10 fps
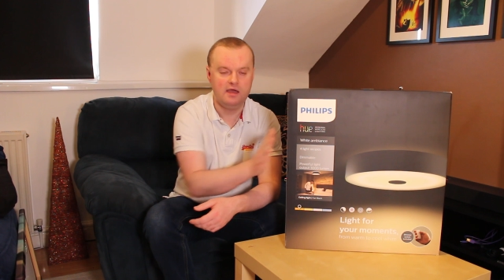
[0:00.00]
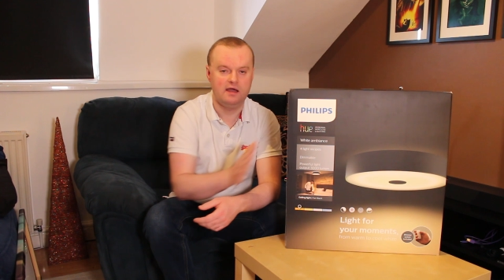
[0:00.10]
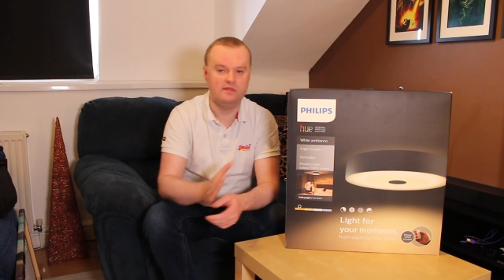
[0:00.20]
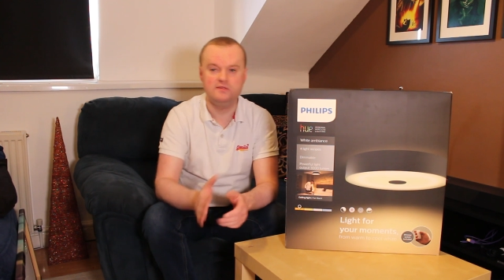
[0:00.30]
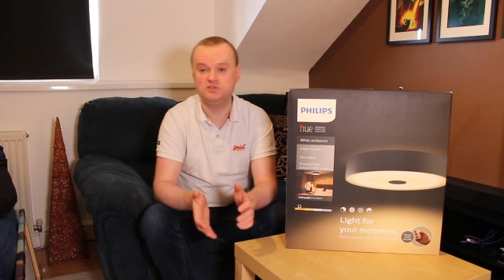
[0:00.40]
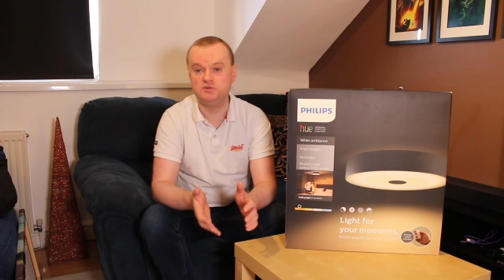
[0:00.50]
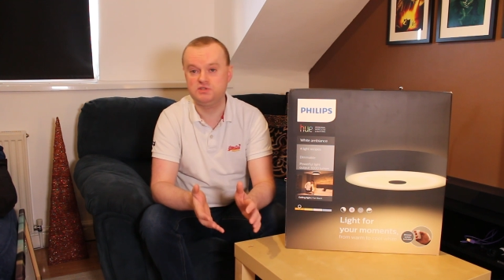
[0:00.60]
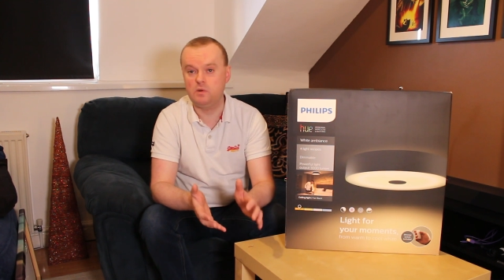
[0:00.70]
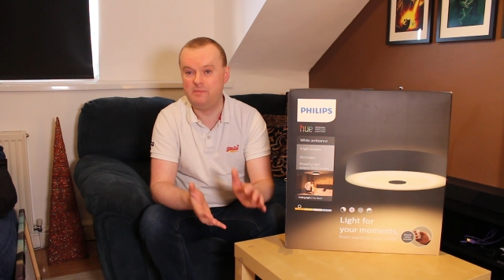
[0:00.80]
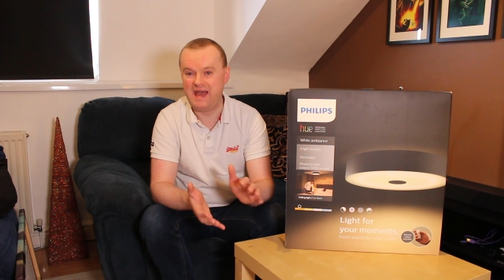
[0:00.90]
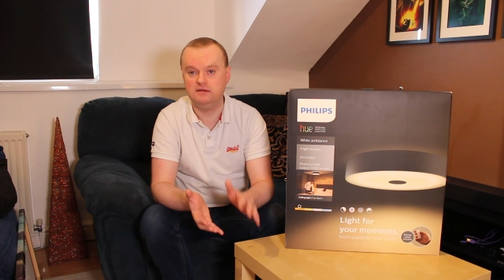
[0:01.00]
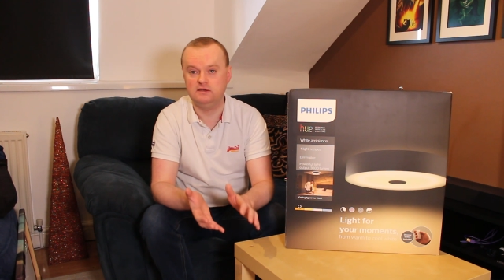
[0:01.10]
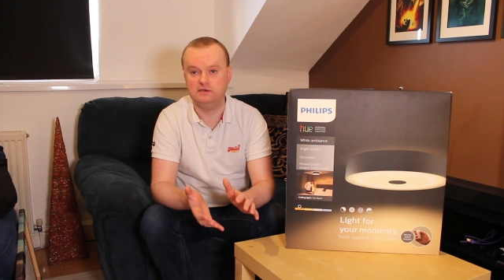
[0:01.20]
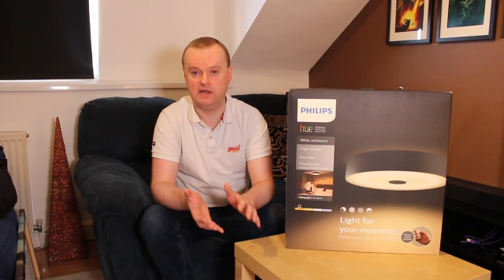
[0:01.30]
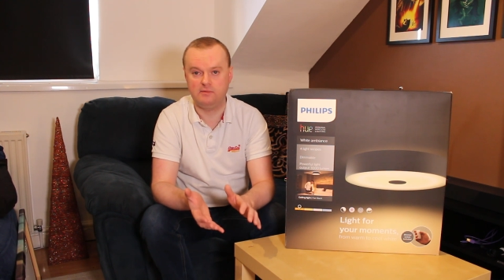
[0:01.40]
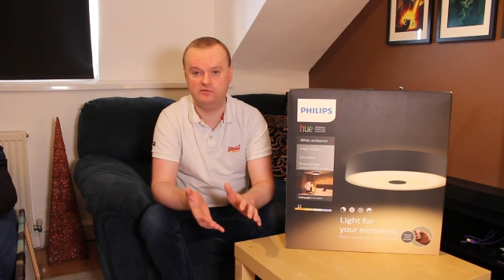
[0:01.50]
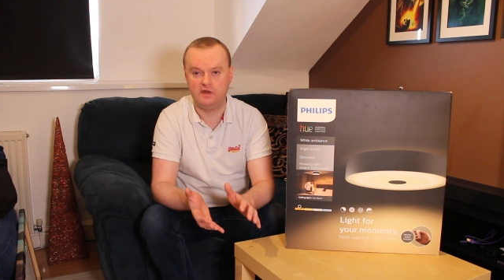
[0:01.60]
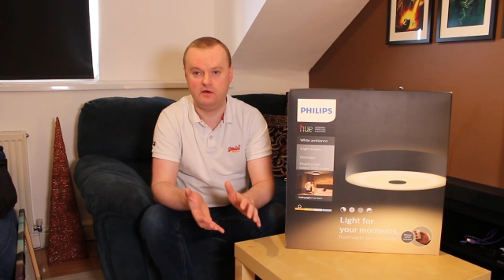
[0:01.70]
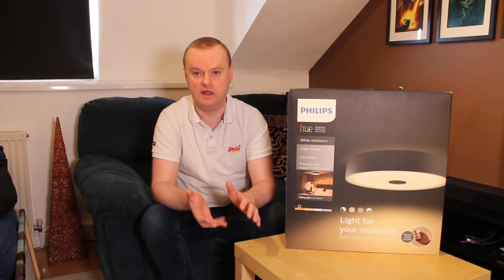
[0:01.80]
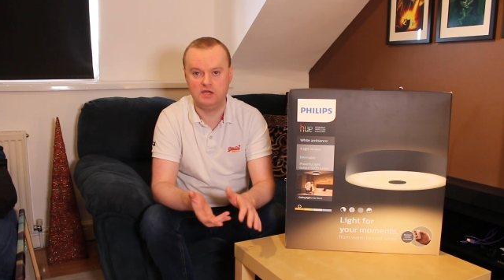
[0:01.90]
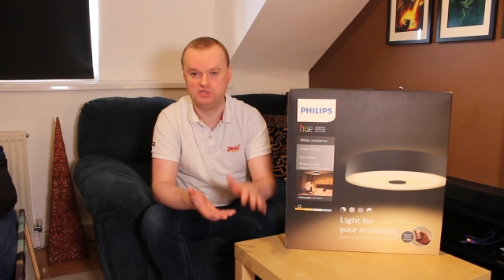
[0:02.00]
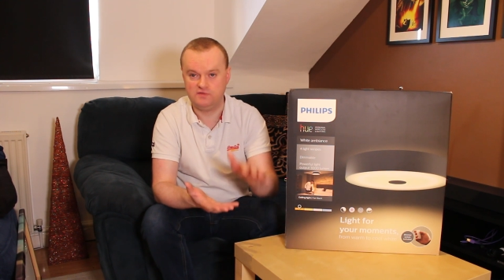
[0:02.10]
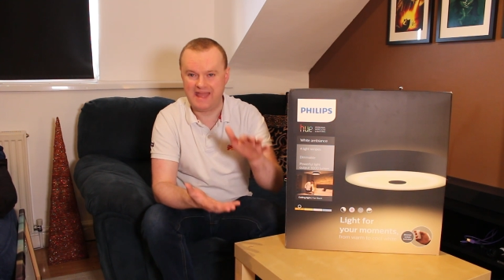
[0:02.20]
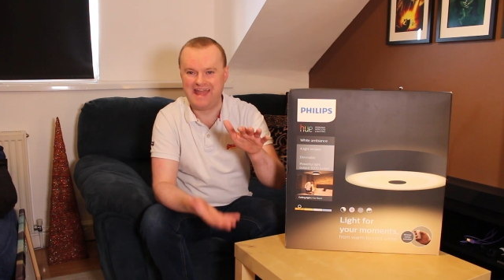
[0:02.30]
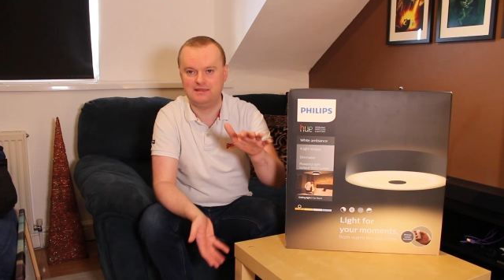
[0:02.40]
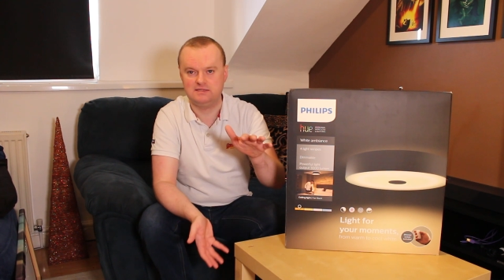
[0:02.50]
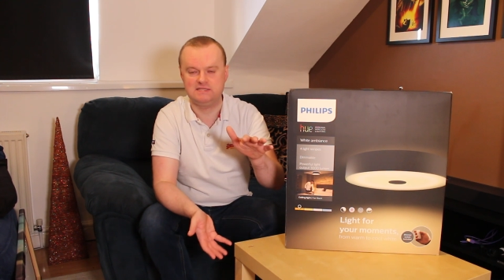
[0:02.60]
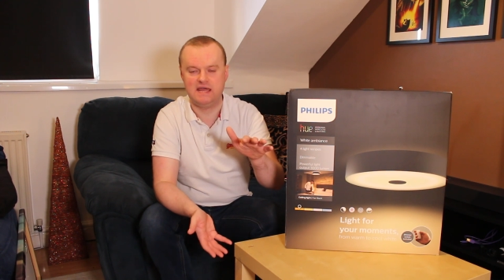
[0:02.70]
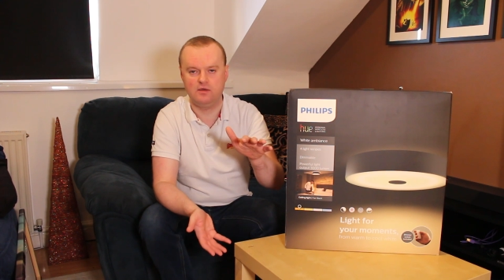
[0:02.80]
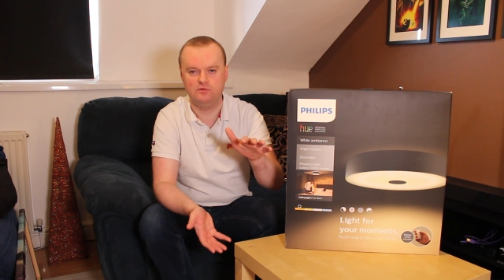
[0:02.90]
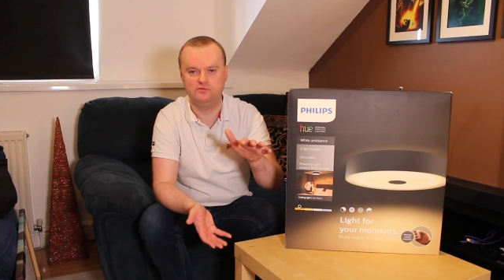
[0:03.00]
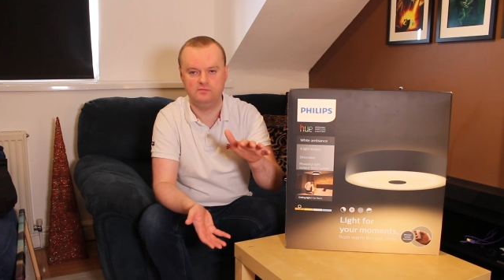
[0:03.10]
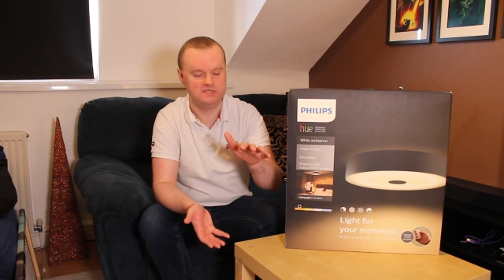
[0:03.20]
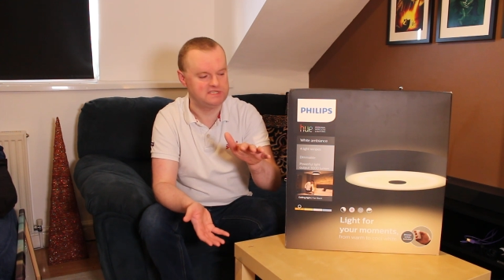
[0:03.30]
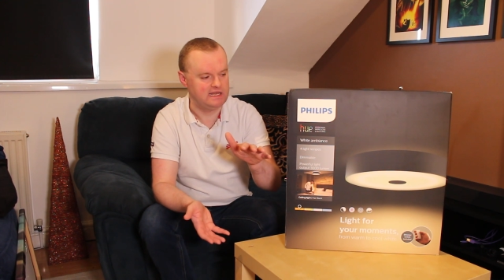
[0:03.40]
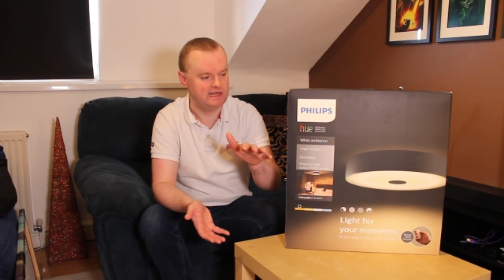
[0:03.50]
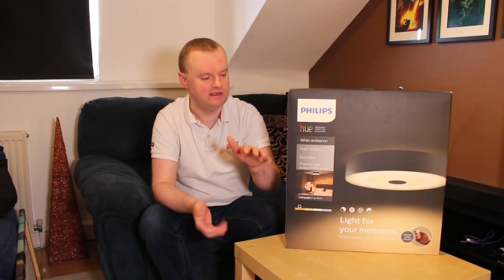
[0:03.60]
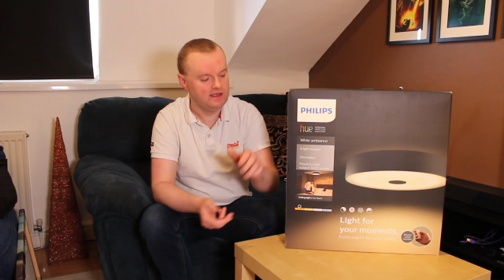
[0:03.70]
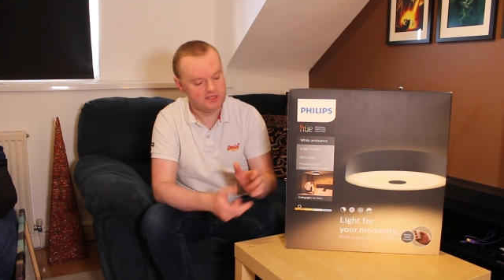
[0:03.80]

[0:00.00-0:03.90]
and then there's also a pendant lamp variation that hangs down from the ceiling.